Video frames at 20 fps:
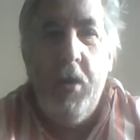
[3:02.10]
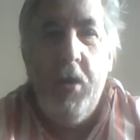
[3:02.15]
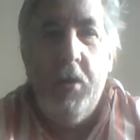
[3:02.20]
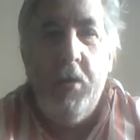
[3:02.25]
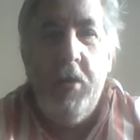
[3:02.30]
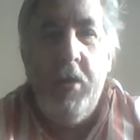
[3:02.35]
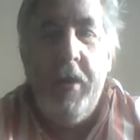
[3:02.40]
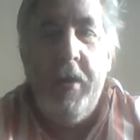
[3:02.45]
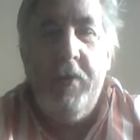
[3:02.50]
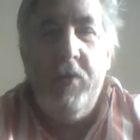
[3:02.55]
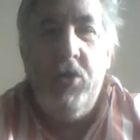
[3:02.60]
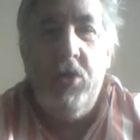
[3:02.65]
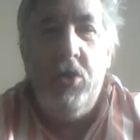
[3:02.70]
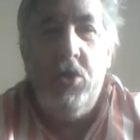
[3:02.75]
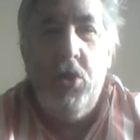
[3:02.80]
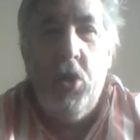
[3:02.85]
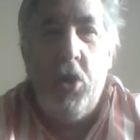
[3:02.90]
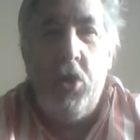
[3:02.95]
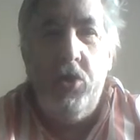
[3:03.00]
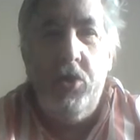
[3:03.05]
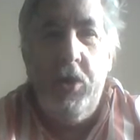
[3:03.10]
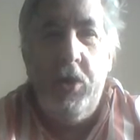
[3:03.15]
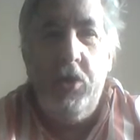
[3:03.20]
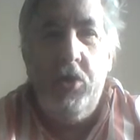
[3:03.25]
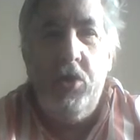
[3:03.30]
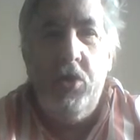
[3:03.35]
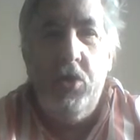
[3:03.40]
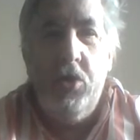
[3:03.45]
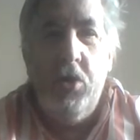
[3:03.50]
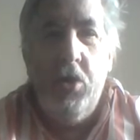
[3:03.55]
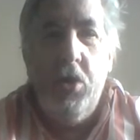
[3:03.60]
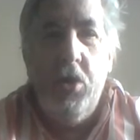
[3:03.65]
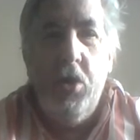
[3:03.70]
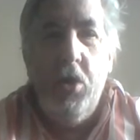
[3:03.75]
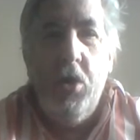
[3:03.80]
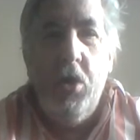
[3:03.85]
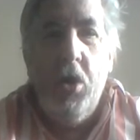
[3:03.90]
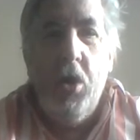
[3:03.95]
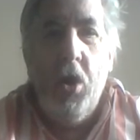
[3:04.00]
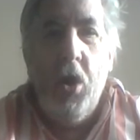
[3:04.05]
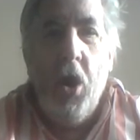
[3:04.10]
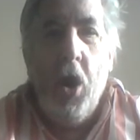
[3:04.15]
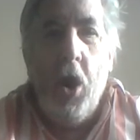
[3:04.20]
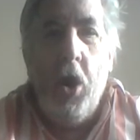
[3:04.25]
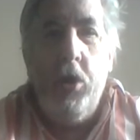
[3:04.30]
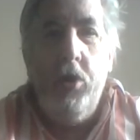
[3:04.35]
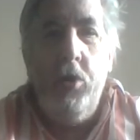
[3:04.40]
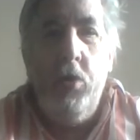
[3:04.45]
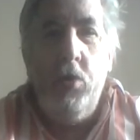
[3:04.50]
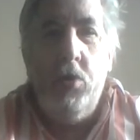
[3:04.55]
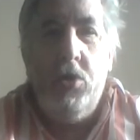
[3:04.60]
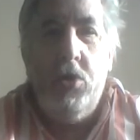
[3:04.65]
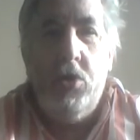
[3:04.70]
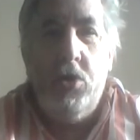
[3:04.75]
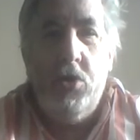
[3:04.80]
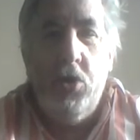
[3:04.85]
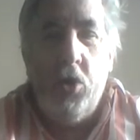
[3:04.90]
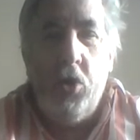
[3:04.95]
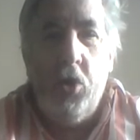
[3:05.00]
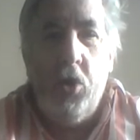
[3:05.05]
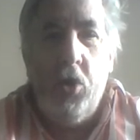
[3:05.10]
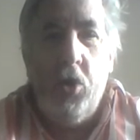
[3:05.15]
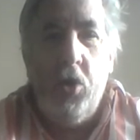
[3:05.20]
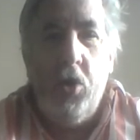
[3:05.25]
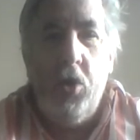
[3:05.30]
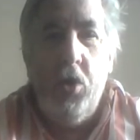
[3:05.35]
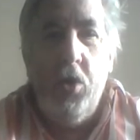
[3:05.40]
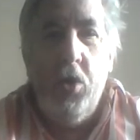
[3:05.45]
that there is a shortage, or do you store